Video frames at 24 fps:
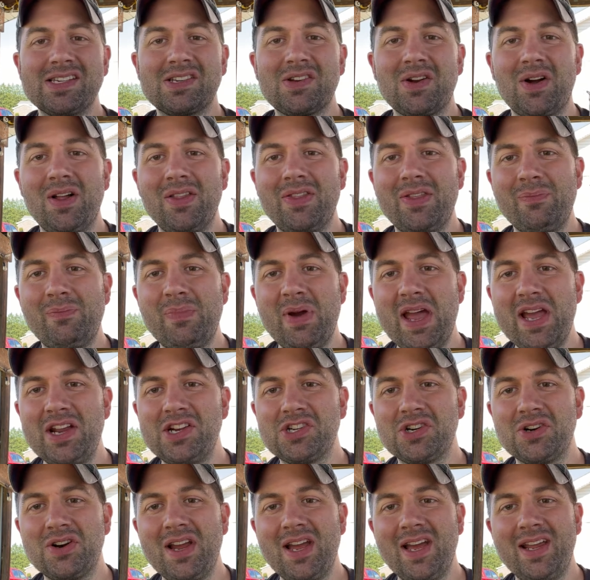is called the
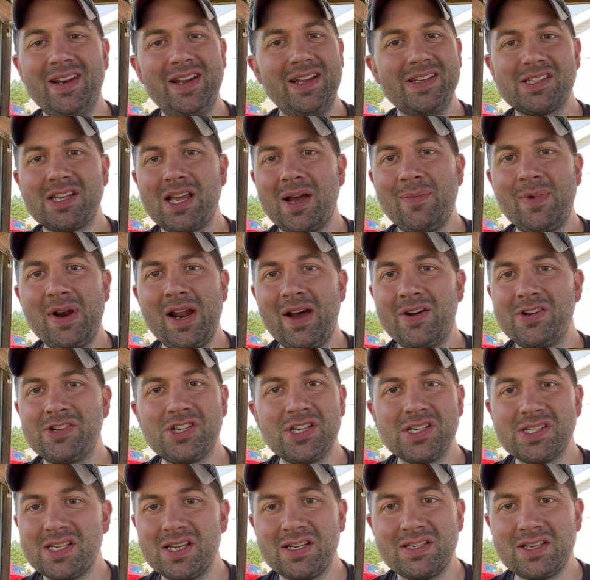Patriot. It's coming out
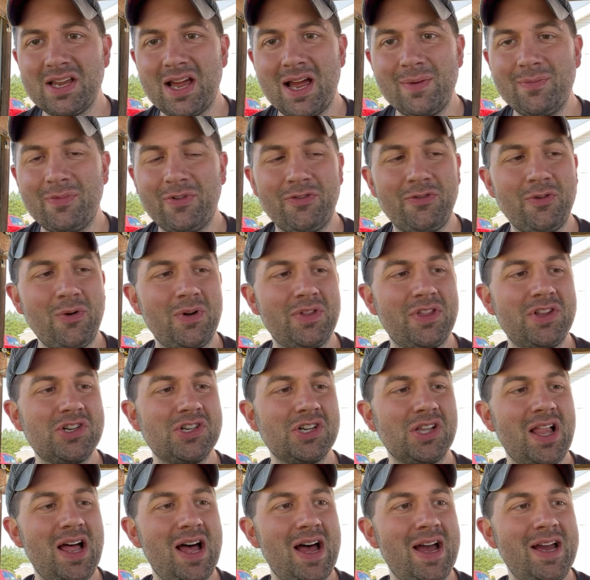just in time for 4th of
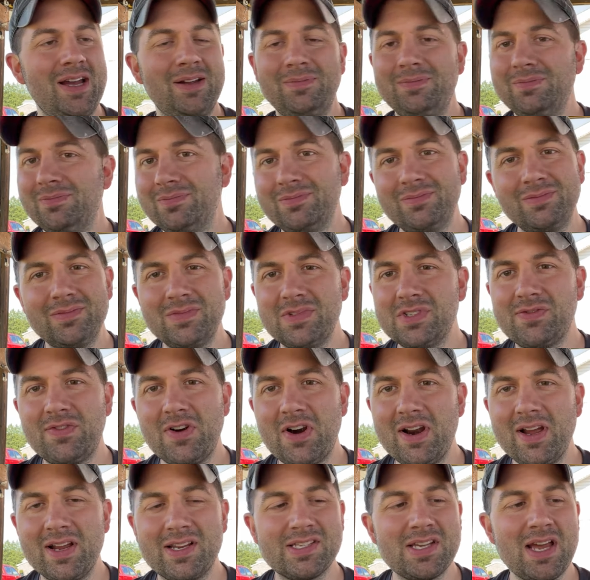July. It's
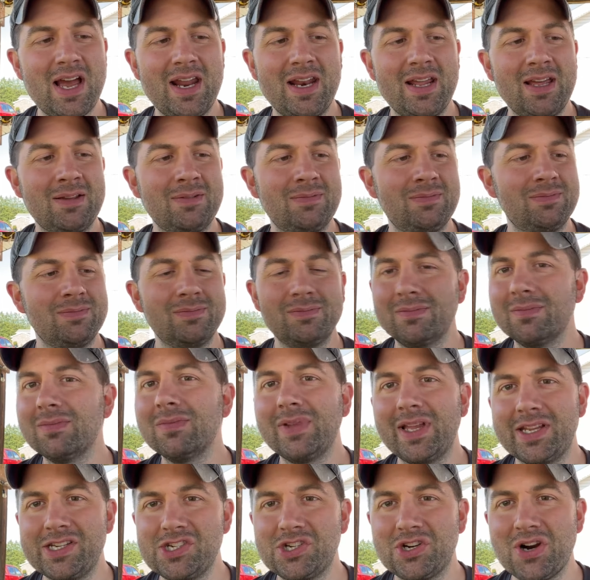very exciting.
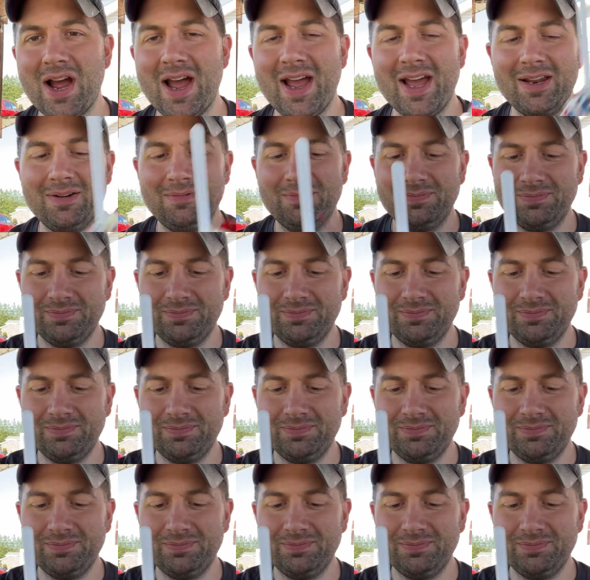Let's try it.